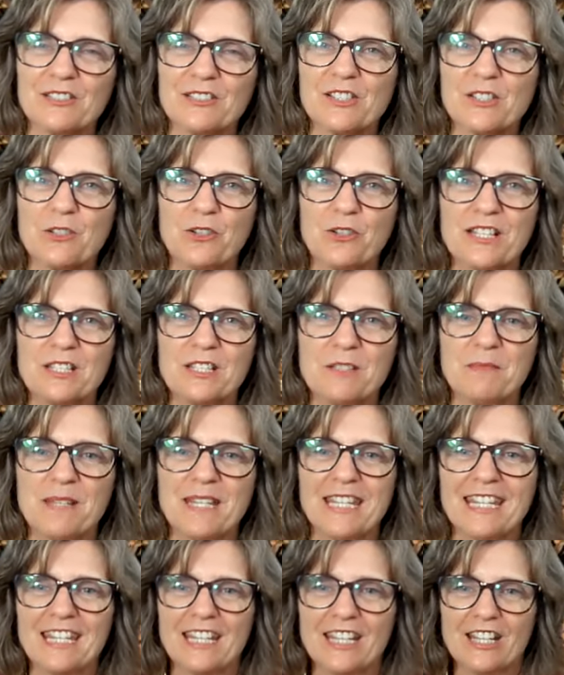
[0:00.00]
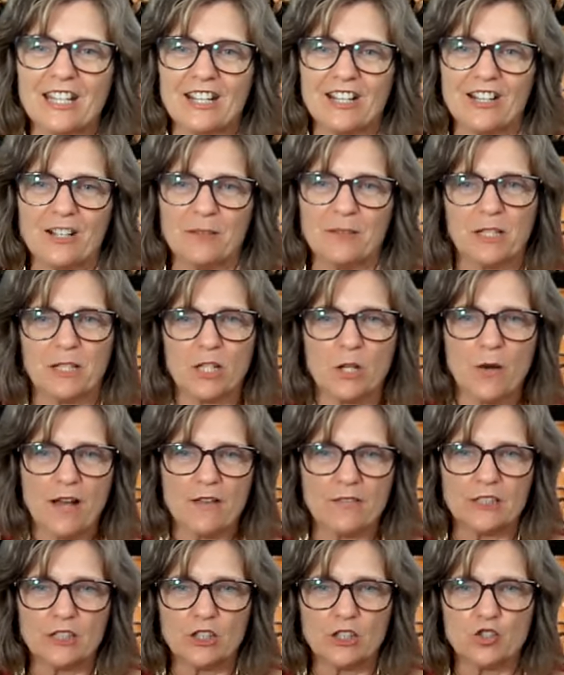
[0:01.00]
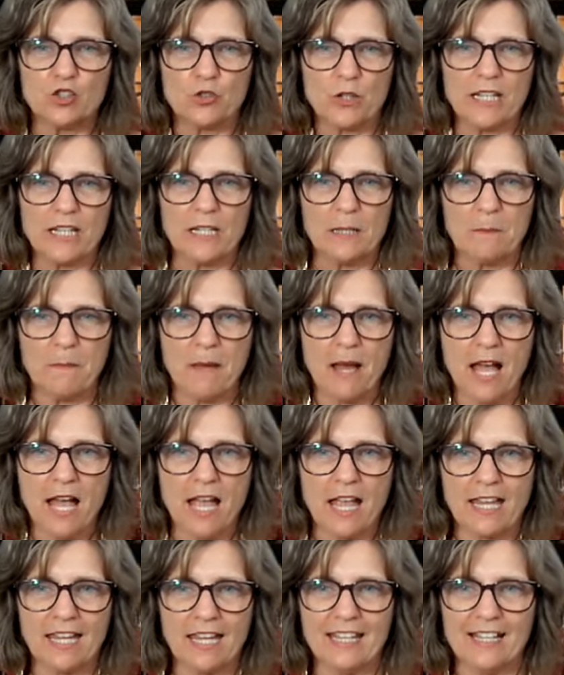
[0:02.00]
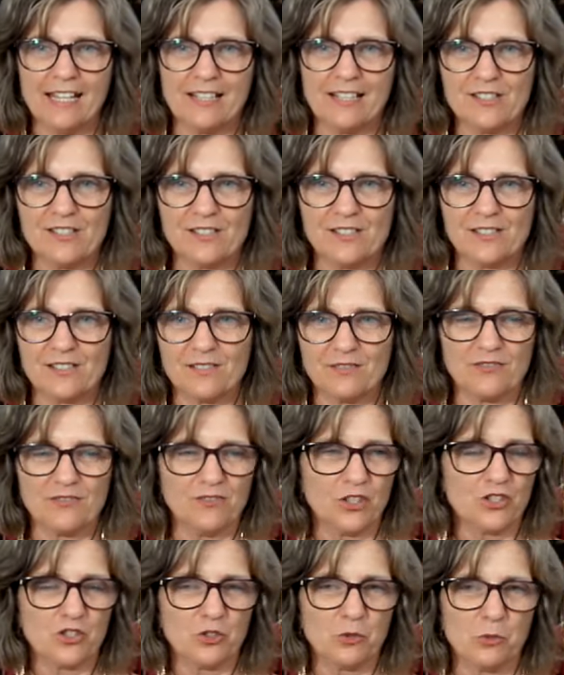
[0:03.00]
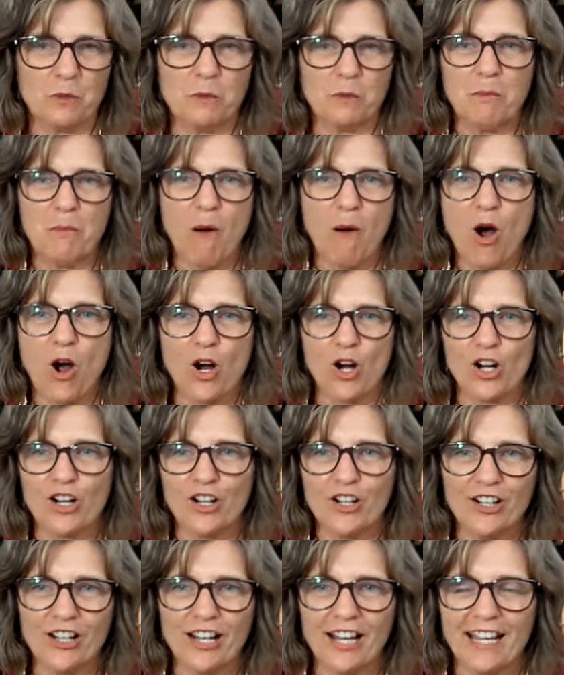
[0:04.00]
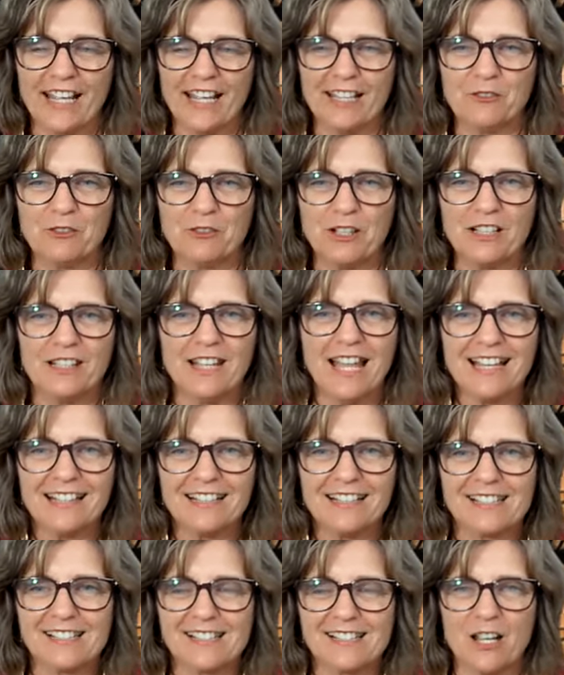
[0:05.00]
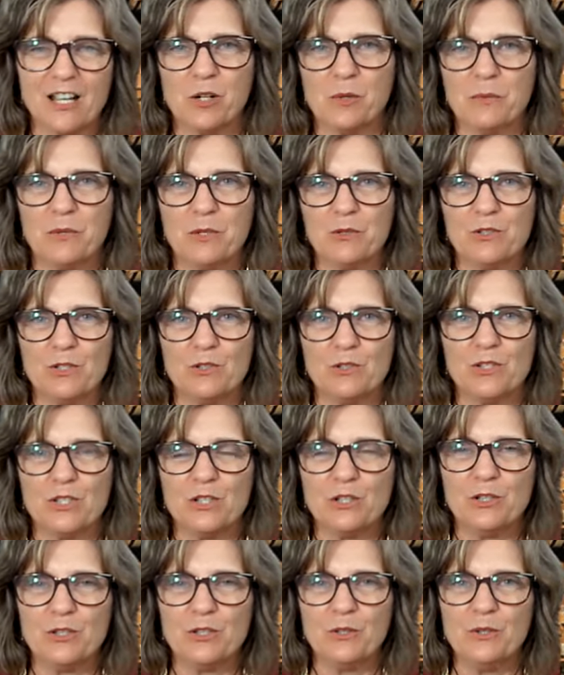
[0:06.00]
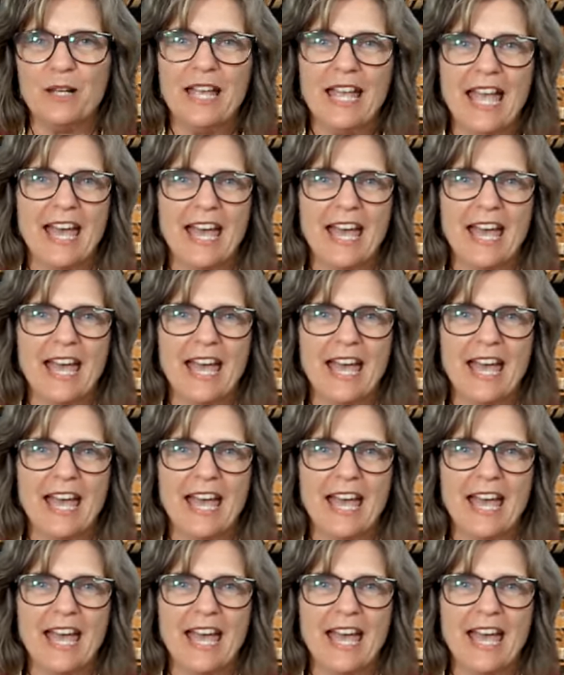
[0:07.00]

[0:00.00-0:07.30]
It's so great to be here. I'm going to go have a little drink in my virtual bar and relax. I hope you do too.